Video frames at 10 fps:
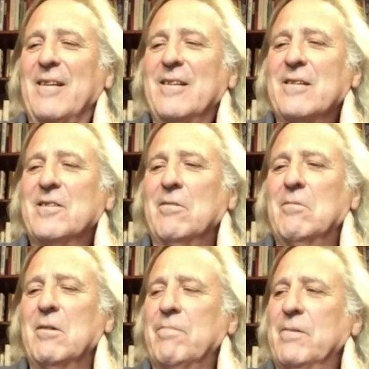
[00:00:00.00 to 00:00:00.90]

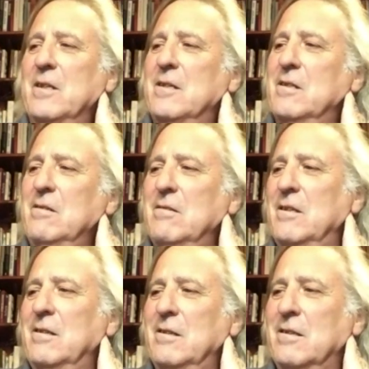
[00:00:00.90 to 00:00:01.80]
So pretty
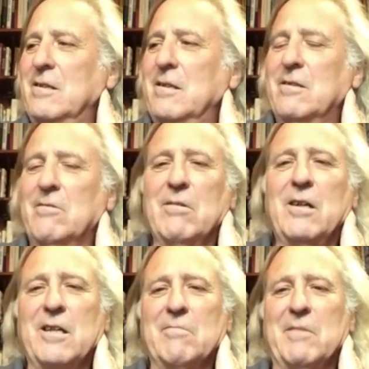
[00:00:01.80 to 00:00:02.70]
soon the
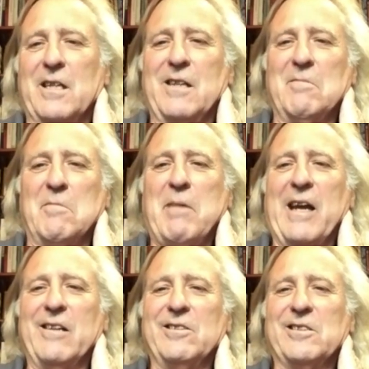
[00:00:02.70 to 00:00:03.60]
running became a
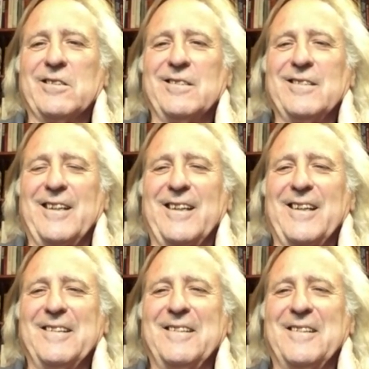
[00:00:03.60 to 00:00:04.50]
passion,
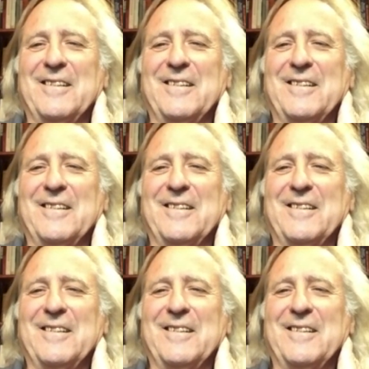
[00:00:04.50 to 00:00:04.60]
and